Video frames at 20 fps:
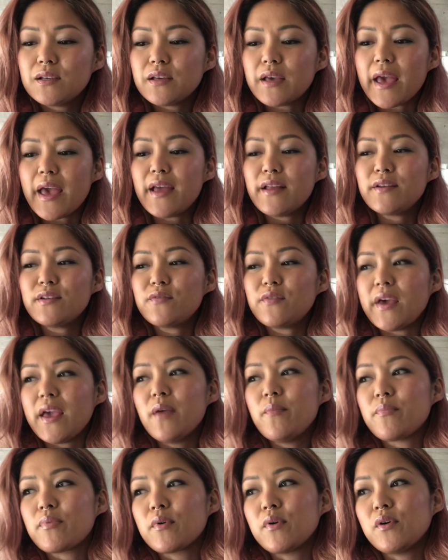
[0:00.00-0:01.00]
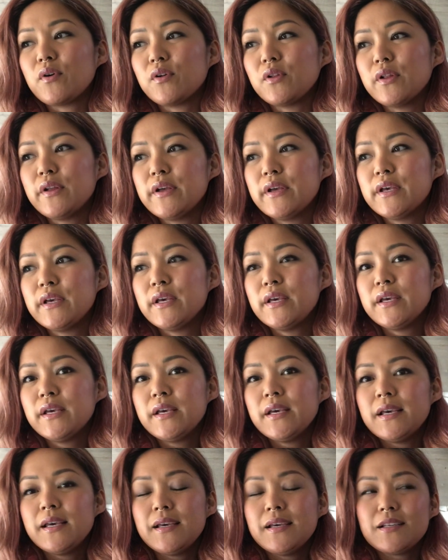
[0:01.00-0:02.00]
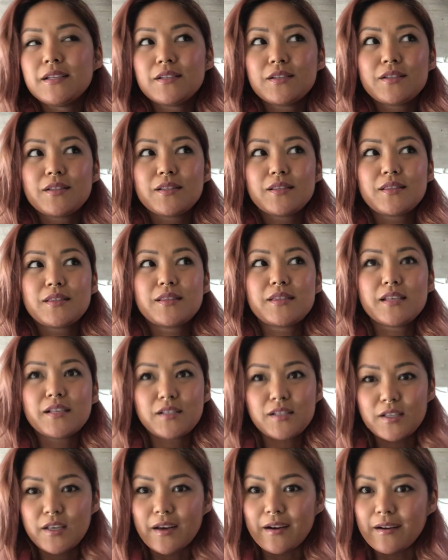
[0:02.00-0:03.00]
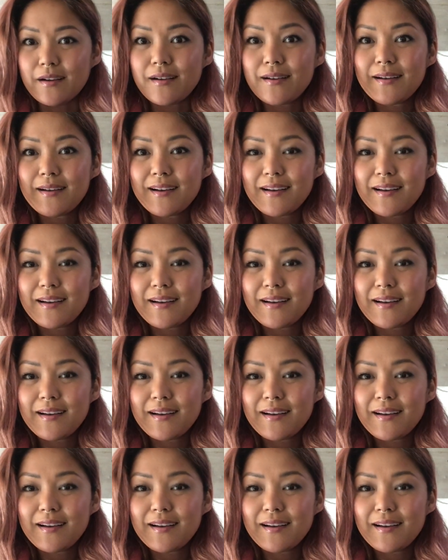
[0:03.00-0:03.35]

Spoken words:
End of April this year.